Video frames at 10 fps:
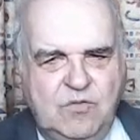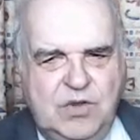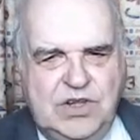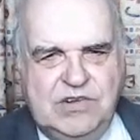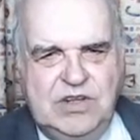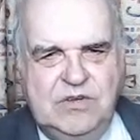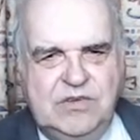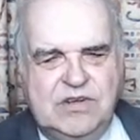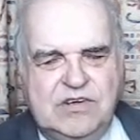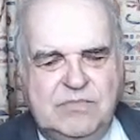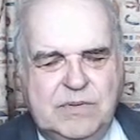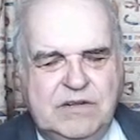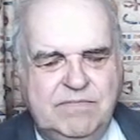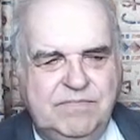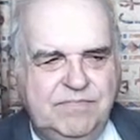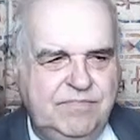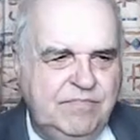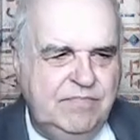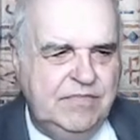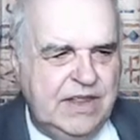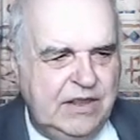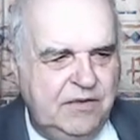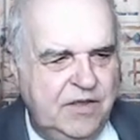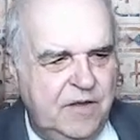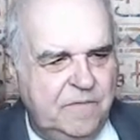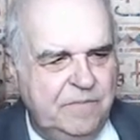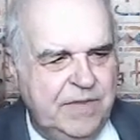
which is a nuisance, but there you go.